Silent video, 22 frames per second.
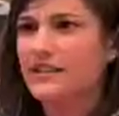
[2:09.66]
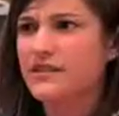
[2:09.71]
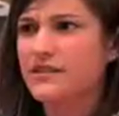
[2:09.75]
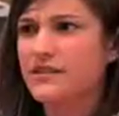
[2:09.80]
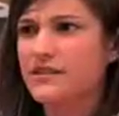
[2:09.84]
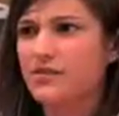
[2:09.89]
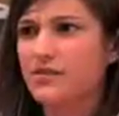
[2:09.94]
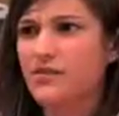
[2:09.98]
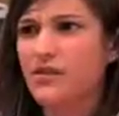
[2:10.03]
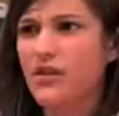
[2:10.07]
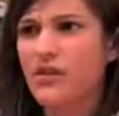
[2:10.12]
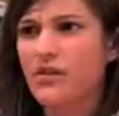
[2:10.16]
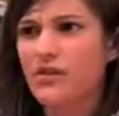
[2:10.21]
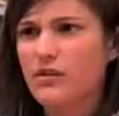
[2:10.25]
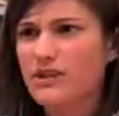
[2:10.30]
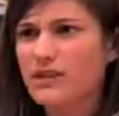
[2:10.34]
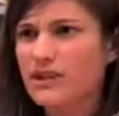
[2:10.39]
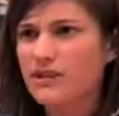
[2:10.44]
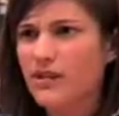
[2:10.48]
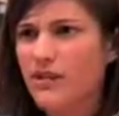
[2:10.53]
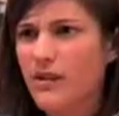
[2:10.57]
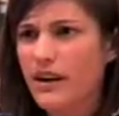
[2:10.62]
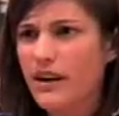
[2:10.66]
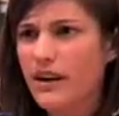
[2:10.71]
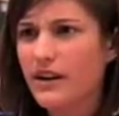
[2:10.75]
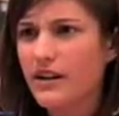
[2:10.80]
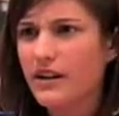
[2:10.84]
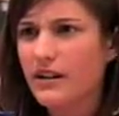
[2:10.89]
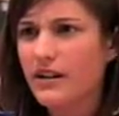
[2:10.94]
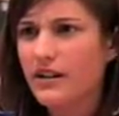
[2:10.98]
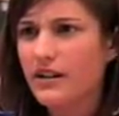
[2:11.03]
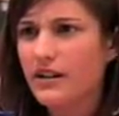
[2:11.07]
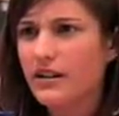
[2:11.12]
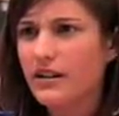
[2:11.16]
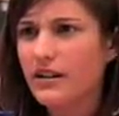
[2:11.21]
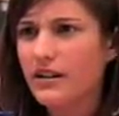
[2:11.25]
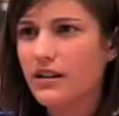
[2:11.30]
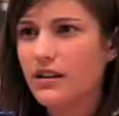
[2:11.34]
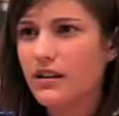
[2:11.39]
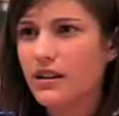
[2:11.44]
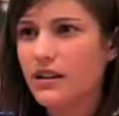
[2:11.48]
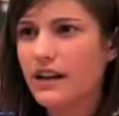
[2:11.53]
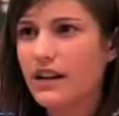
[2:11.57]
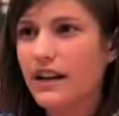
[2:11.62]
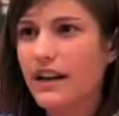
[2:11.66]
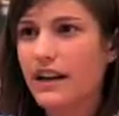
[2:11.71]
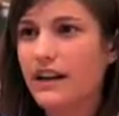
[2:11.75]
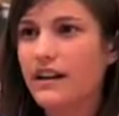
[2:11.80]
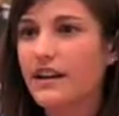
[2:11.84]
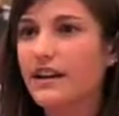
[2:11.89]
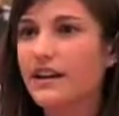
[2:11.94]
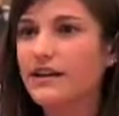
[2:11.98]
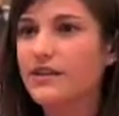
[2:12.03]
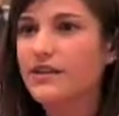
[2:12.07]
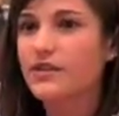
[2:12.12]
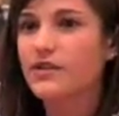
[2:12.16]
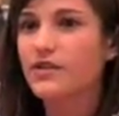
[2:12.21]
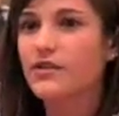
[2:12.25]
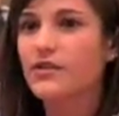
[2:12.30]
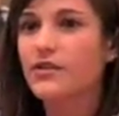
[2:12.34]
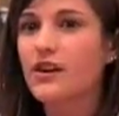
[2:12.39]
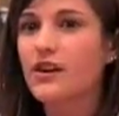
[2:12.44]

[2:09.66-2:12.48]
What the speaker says: and a lot of times it's tweaked by the proposal